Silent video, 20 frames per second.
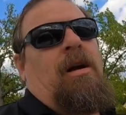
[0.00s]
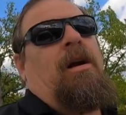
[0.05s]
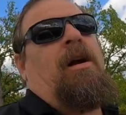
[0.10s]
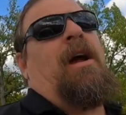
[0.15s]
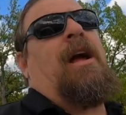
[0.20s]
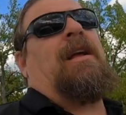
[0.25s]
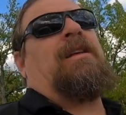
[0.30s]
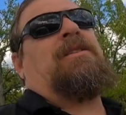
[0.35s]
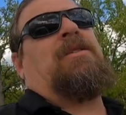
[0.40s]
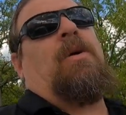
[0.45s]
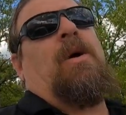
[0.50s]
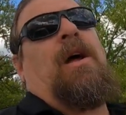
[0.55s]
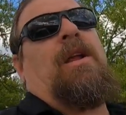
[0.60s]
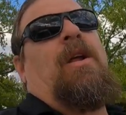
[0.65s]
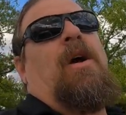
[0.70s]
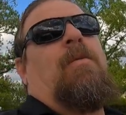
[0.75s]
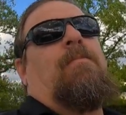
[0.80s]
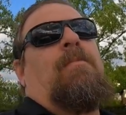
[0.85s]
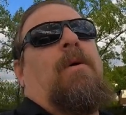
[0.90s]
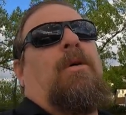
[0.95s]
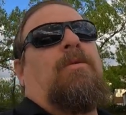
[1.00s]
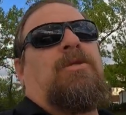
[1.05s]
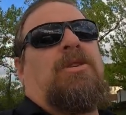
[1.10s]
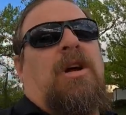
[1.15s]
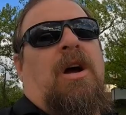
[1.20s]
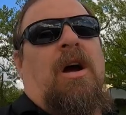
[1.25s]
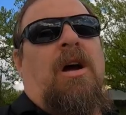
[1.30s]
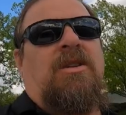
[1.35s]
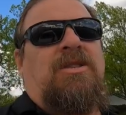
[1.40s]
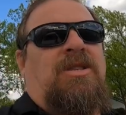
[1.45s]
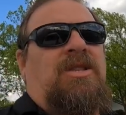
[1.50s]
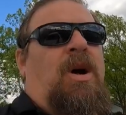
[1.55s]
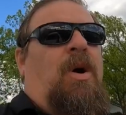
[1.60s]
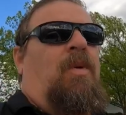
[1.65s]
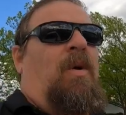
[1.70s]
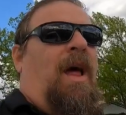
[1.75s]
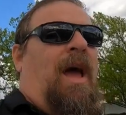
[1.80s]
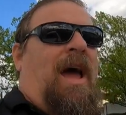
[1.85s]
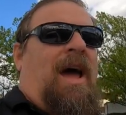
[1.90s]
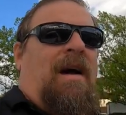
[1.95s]
All right, so I know most cars
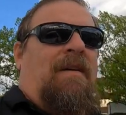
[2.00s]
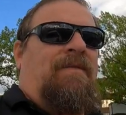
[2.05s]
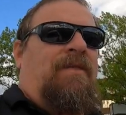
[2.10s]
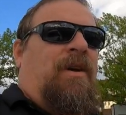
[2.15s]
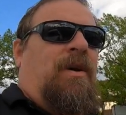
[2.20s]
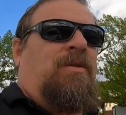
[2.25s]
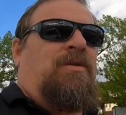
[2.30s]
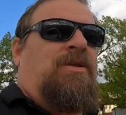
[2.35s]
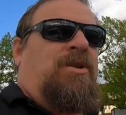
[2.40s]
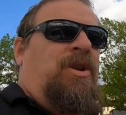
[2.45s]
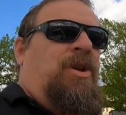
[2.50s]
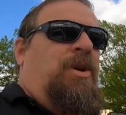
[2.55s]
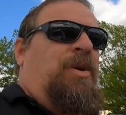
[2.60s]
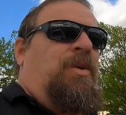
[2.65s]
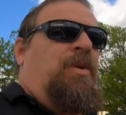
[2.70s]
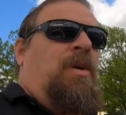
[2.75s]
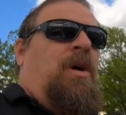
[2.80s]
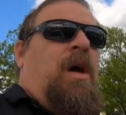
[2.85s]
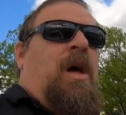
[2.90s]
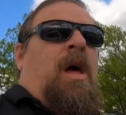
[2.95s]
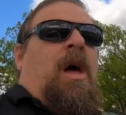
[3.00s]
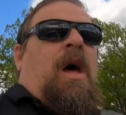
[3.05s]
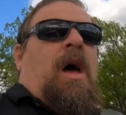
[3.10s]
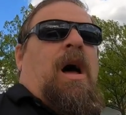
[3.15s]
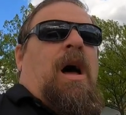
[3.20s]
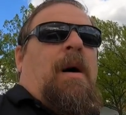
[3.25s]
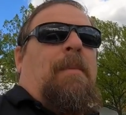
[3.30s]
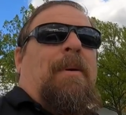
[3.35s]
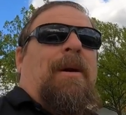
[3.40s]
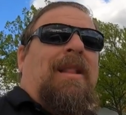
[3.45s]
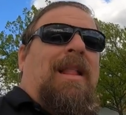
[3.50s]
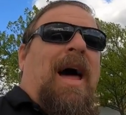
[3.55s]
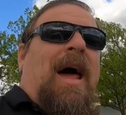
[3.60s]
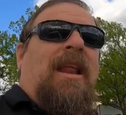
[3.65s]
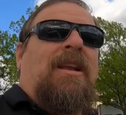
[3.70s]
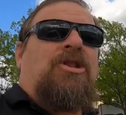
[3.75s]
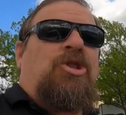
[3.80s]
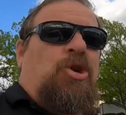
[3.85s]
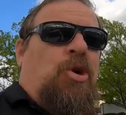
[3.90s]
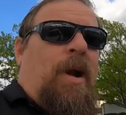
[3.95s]
don't have those new, but a
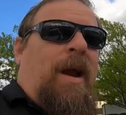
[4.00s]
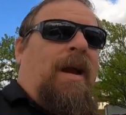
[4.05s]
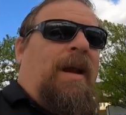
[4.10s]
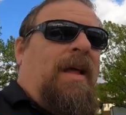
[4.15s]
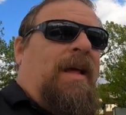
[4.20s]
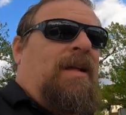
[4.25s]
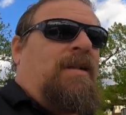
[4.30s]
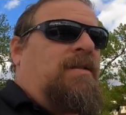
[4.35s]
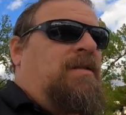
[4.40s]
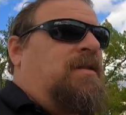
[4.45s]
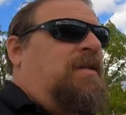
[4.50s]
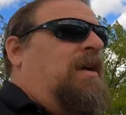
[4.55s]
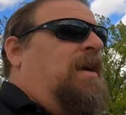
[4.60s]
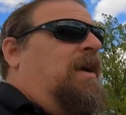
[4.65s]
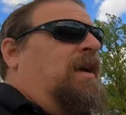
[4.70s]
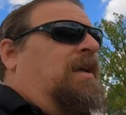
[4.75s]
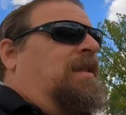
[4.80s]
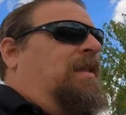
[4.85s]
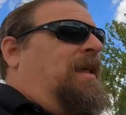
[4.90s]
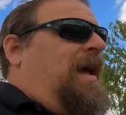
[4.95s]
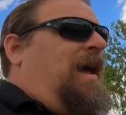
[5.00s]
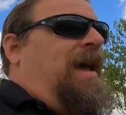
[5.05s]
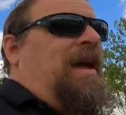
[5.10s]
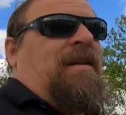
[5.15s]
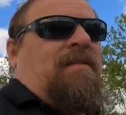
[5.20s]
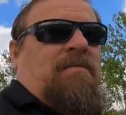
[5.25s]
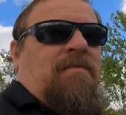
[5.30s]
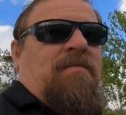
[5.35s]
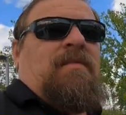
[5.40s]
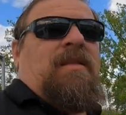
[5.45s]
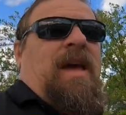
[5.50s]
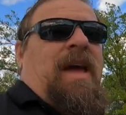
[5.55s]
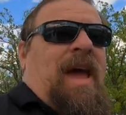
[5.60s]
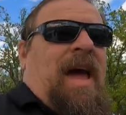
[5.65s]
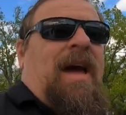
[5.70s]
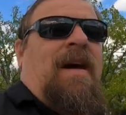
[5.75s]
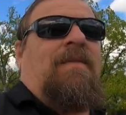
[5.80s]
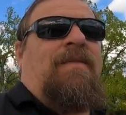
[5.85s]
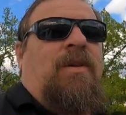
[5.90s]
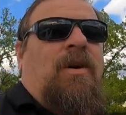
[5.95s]
lot of trade-ins, they
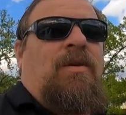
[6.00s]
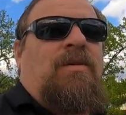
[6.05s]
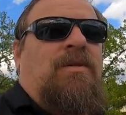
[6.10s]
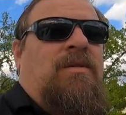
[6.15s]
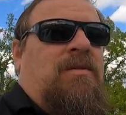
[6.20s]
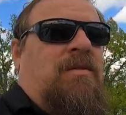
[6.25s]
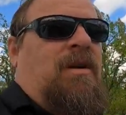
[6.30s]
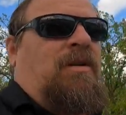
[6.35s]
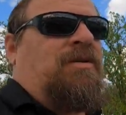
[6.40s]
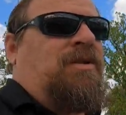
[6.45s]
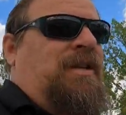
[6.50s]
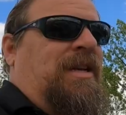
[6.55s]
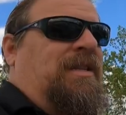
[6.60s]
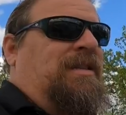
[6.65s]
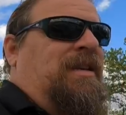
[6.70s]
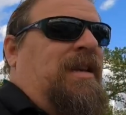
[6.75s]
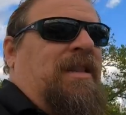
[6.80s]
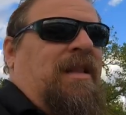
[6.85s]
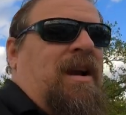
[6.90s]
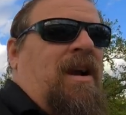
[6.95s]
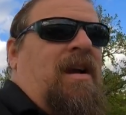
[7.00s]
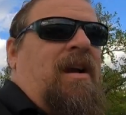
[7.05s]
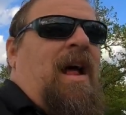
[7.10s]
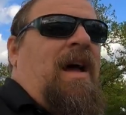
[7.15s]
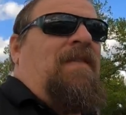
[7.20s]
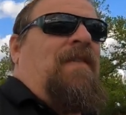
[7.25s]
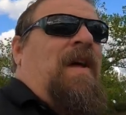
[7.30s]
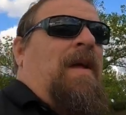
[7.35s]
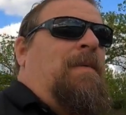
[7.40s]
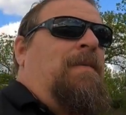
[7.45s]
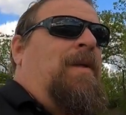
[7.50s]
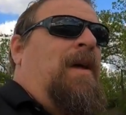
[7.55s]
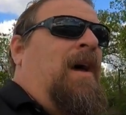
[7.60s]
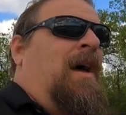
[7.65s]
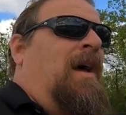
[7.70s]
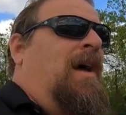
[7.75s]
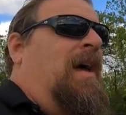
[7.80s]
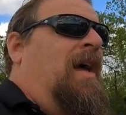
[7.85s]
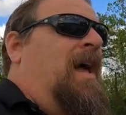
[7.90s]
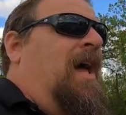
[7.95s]
have those things in there. And I
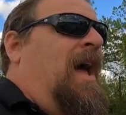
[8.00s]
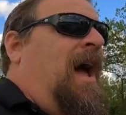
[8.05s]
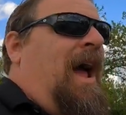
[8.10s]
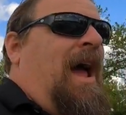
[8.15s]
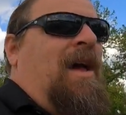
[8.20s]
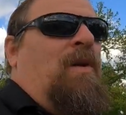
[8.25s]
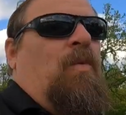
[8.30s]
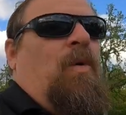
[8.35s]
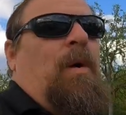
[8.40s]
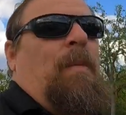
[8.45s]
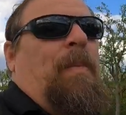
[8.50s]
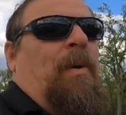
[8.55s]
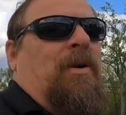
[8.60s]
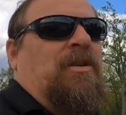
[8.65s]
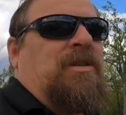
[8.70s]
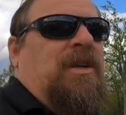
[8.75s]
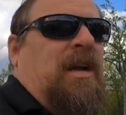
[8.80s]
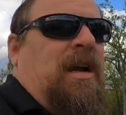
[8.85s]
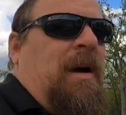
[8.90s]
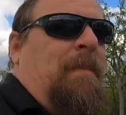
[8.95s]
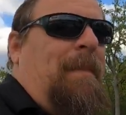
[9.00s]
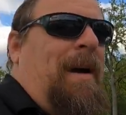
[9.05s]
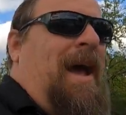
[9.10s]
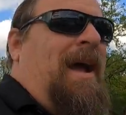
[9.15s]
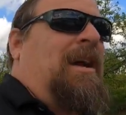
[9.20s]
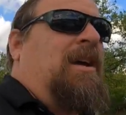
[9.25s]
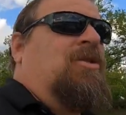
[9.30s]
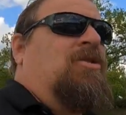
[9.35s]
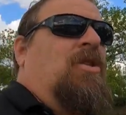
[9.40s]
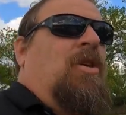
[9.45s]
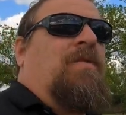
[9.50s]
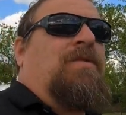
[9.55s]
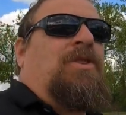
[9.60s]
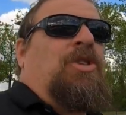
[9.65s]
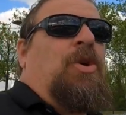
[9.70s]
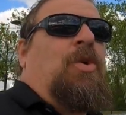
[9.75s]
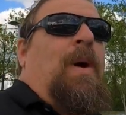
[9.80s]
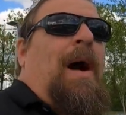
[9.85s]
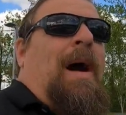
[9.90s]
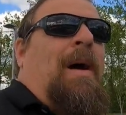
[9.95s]
had one person come back and drove
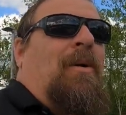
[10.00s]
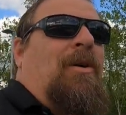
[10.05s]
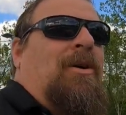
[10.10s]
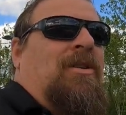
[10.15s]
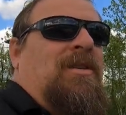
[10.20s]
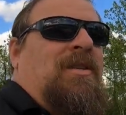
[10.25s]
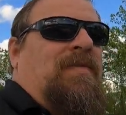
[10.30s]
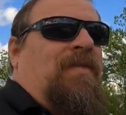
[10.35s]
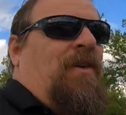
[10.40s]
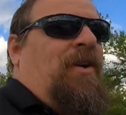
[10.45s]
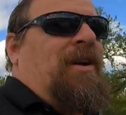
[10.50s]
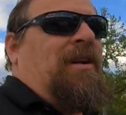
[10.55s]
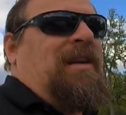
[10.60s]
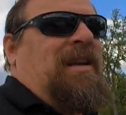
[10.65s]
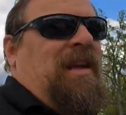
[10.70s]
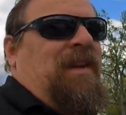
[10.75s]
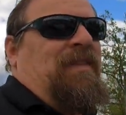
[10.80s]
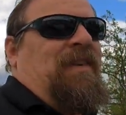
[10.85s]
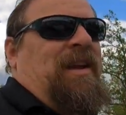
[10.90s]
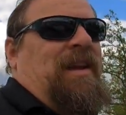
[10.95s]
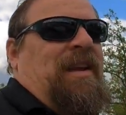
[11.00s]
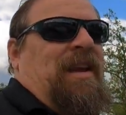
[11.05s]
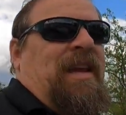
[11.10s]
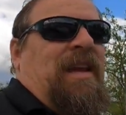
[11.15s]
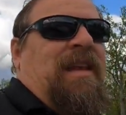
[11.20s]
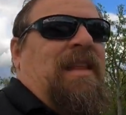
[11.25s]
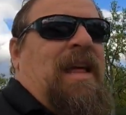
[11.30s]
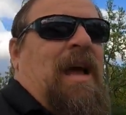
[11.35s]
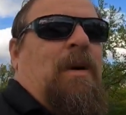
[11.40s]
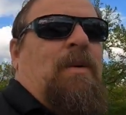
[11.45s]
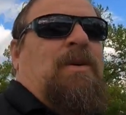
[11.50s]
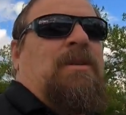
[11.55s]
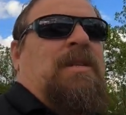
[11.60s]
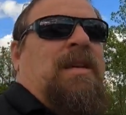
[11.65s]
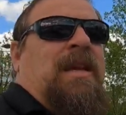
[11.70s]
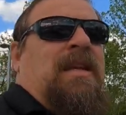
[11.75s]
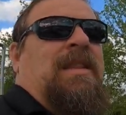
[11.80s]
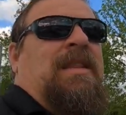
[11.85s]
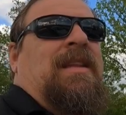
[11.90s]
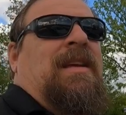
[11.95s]
2 hours for a DVD that was
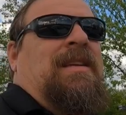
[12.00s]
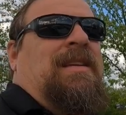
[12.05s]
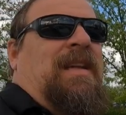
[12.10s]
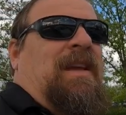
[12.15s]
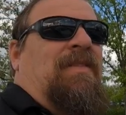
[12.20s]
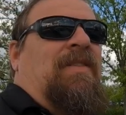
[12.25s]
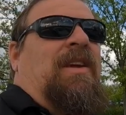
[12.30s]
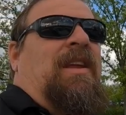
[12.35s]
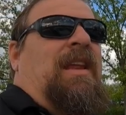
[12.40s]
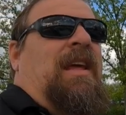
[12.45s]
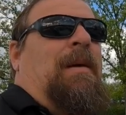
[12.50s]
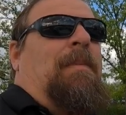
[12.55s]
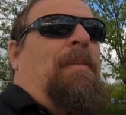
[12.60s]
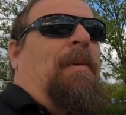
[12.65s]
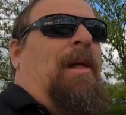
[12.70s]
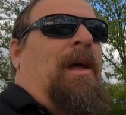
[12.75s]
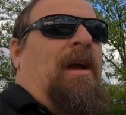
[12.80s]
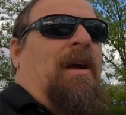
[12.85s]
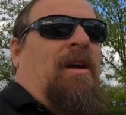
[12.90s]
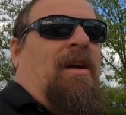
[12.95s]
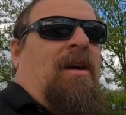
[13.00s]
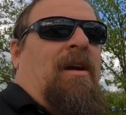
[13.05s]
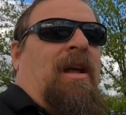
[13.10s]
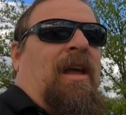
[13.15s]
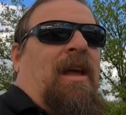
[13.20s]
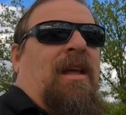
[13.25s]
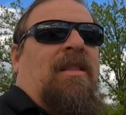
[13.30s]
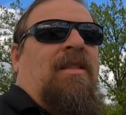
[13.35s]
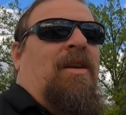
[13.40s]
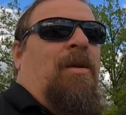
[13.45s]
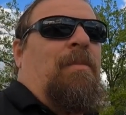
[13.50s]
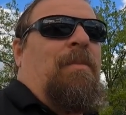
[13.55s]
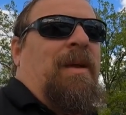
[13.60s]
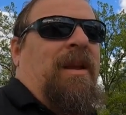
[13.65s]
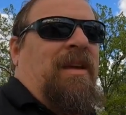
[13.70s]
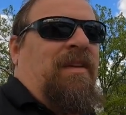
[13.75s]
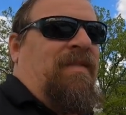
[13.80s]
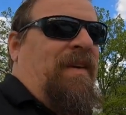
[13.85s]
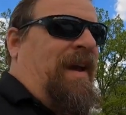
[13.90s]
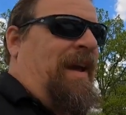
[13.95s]
in the DVD player in their
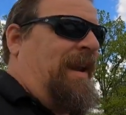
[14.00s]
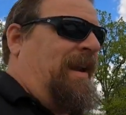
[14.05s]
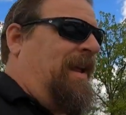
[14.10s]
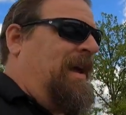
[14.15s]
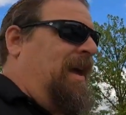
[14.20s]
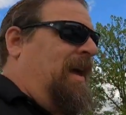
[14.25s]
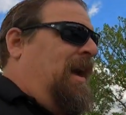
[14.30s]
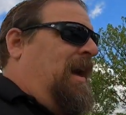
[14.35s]
minivan.